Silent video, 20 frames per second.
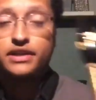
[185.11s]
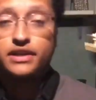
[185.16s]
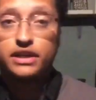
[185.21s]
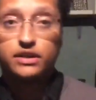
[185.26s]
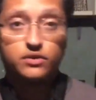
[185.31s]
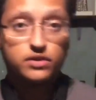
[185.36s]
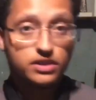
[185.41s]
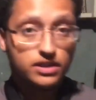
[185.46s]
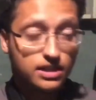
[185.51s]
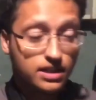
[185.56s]

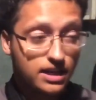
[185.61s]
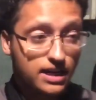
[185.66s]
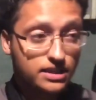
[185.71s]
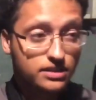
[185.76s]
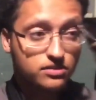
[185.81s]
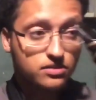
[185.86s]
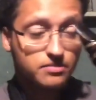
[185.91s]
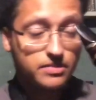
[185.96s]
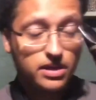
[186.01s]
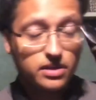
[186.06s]
Now what a
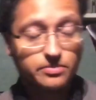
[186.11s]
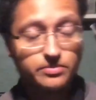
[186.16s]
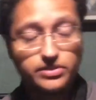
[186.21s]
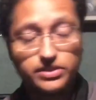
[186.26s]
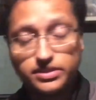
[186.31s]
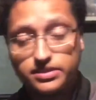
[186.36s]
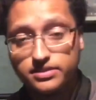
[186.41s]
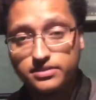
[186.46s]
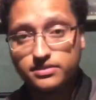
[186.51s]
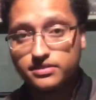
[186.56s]
classical
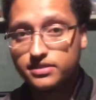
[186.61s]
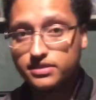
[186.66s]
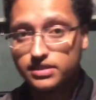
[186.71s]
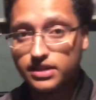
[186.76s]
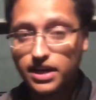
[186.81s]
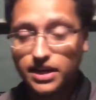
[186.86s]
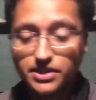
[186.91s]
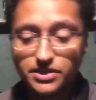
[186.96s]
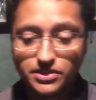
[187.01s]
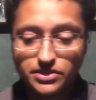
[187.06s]
mouthpiece is
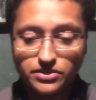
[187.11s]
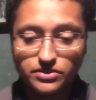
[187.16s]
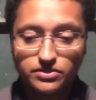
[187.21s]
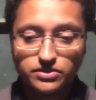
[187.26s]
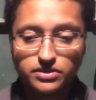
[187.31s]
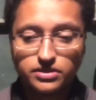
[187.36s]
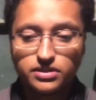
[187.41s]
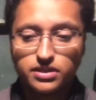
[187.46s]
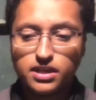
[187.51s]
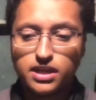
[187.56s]
designed to do
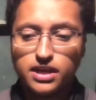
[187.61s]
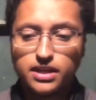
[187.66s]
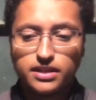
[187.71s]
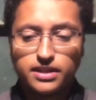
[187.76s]
is to